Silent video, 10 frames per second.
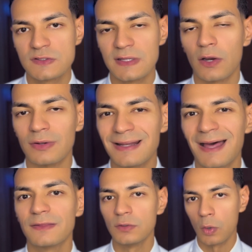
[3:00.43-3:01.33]
They are
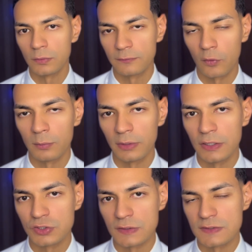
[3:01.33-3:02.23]
not the older
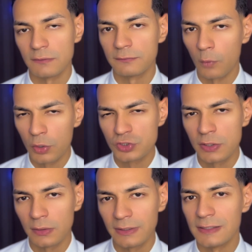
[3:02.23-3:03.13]
formulations.
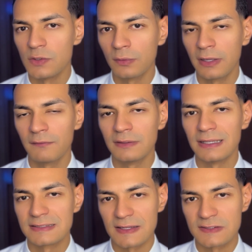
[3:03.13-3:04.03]
Unfortunately, I don't have the
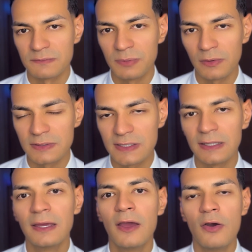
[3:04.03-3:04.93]

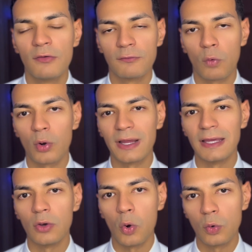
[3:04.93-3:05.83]
accessibility for
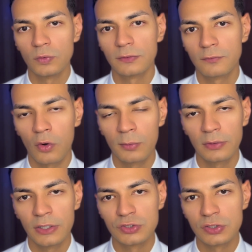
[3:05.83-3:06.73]
a older
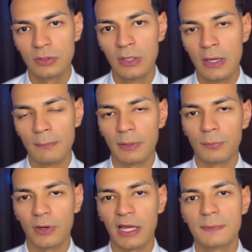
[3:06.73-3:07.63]
formulation, but
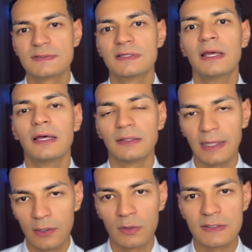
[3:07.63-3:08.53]
perhaps
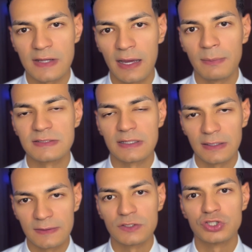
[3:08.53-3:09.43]
later in time, as I
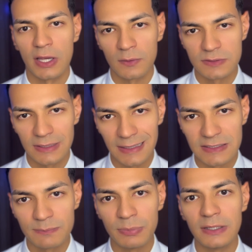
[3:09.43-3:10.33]
get this channel to get
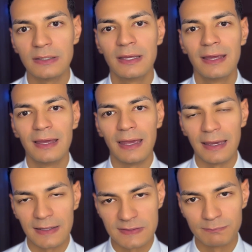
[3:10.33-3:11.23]
as big
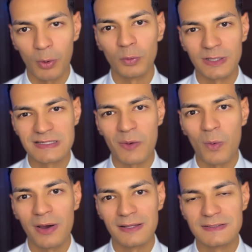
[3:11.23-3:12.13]
and as bold as I
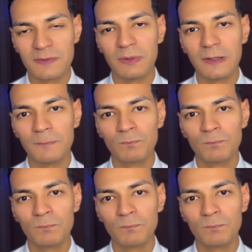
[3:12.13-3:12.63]
want it to be,